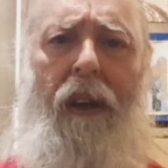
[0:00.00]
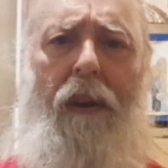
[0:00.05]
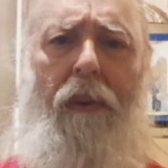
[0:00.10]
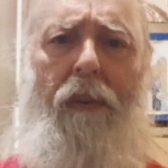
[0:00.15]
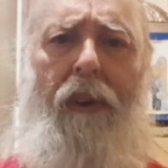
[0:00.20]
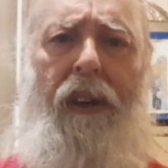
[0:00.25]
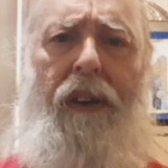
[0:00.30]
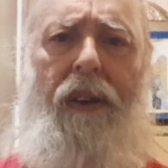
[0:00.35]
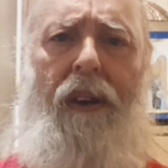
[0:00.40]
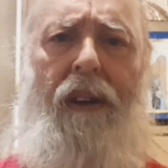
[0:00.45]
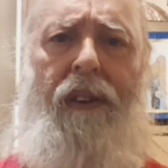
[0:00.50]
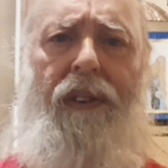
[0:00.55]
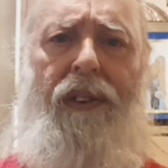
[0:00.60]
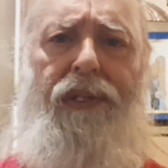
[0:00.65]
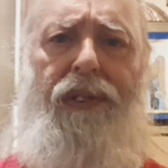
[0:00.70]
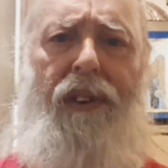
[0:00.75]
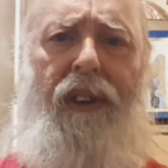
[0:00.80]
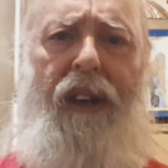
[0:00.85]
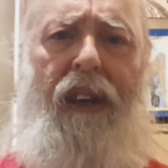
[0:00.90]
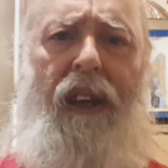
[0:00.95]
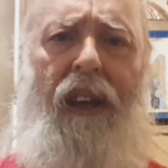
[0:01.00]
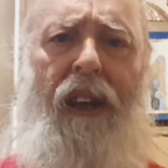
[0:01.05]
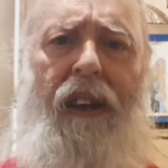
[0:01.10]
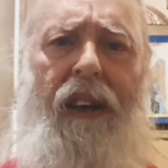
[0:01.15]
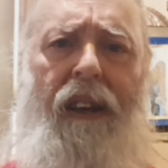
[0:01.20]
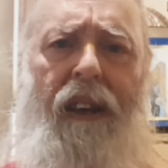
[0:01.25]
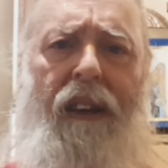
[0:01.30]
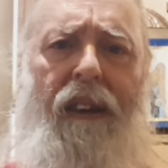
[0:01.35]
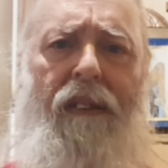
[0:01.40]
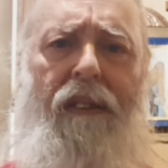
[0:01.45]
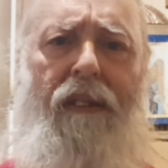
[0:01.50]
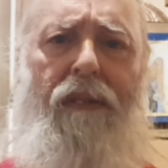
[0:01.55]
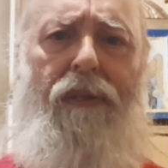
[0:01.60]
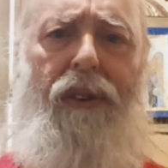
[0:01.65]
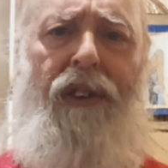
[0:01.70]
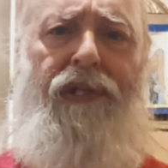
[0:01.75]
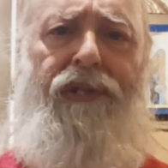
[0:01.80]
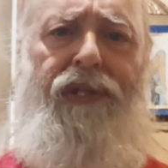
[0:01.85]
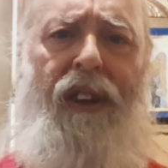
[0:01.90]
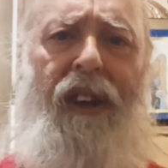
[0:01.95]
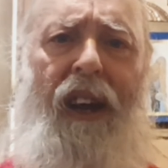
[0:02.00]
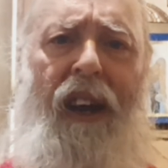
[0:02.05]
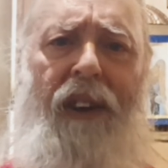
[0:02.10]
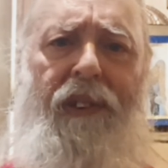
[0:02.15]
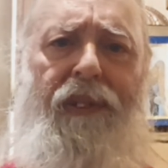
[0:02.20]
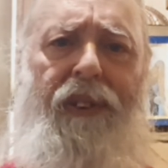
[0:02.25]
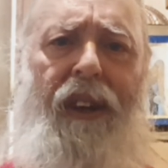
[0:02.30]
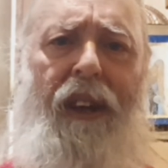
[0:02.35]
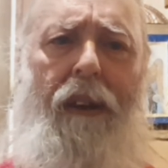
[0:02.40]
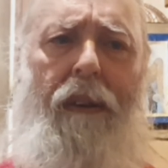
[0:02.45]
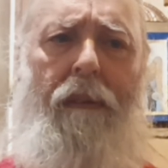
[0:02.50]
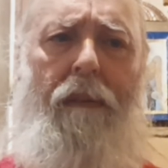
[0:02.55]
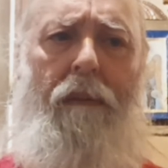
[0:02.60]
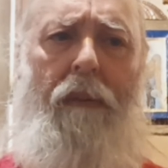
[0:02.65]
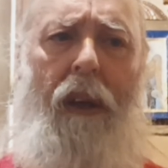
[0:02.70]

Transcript: We took the tree and Christianized it.